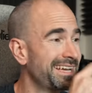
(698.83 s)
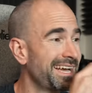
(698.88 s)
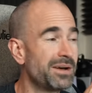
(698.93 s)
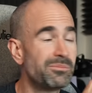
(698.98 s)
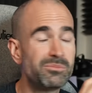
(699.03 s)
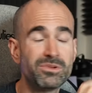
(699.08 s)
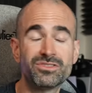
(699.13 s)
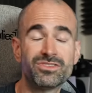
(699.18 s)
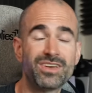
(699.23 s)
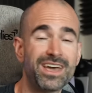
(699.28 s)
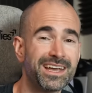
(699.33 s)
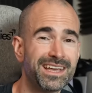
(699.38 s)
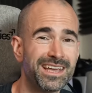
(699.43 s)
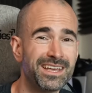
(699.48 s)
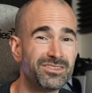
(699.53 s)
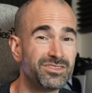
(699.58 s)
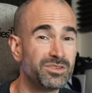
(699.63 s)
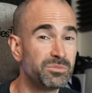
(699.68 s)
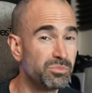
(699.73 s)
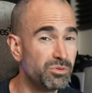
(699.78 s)
camera tech
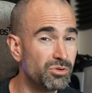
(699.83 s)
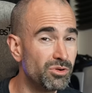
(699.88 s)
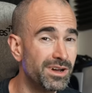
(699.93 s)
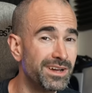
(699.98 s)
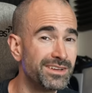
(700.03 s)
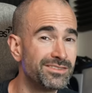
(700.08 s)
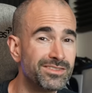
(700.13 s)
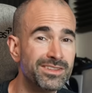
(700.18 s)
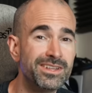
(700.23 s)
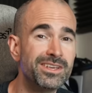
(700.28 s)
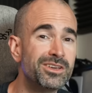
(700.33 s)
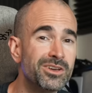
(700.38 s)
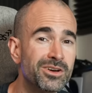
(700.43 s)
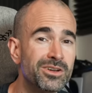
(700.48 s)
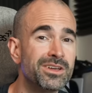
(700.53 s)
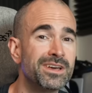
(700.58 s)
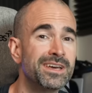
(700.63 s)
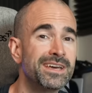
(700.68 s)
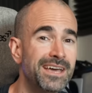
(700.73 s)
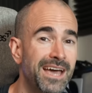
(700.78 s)
is surprisingly
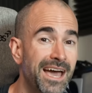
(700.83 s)
good